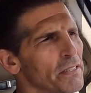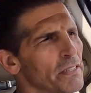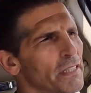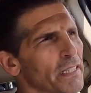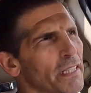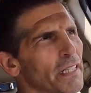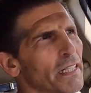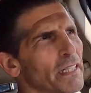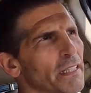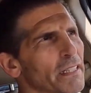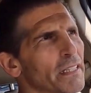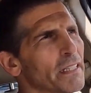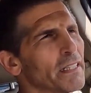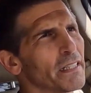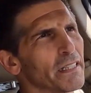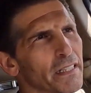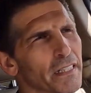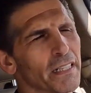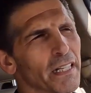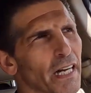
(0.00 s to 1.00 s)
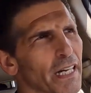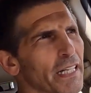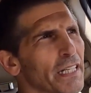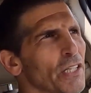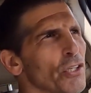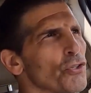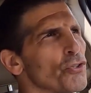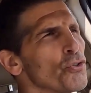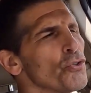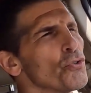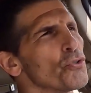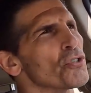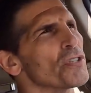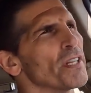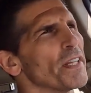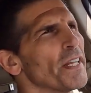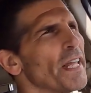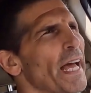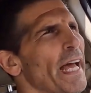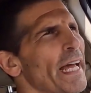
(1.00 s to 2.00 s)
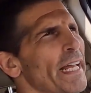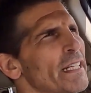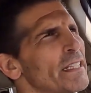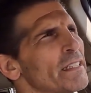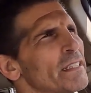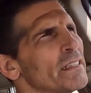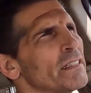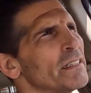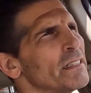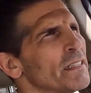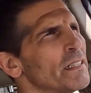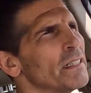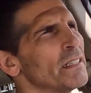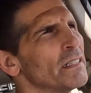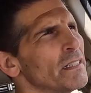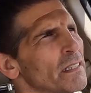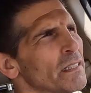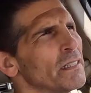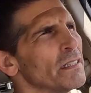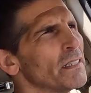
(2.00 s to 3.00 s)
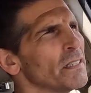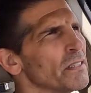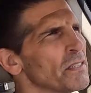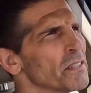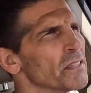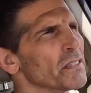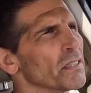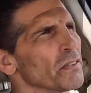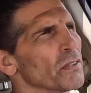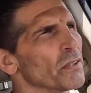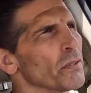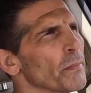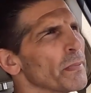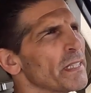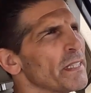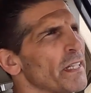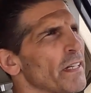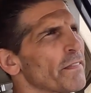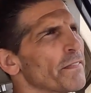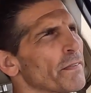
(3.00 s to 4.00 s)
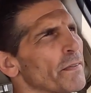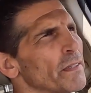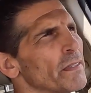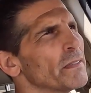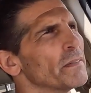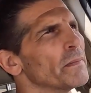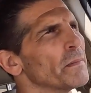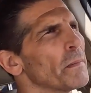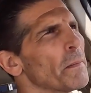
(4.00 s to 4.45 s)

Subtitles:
So you gotta kind of get used to that. It's just a little bit different.